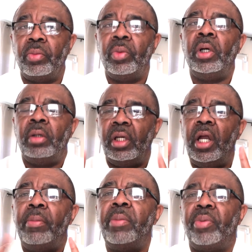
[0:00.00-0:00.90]
Well,
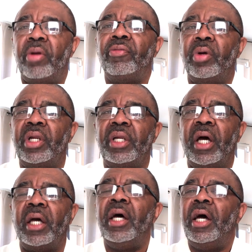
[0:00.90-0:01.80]
let me pray for you
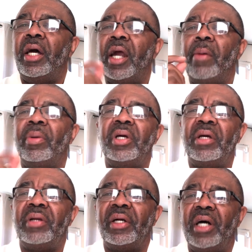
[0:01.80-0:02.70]
today, and I
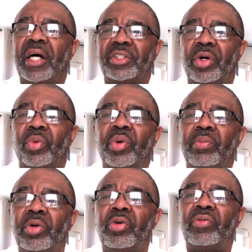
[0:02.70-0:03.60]
believe that God's going to
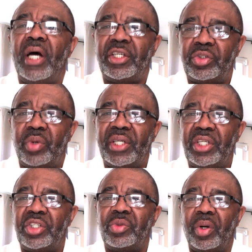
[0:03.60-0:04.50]
remove that stress
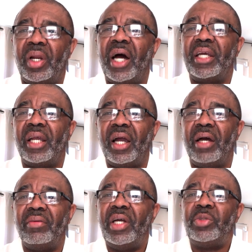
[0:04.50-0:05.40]
and struggle out of your
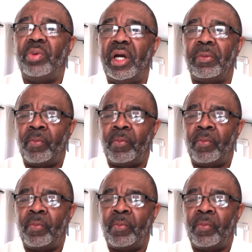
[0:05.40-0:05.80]
life. Let's pray.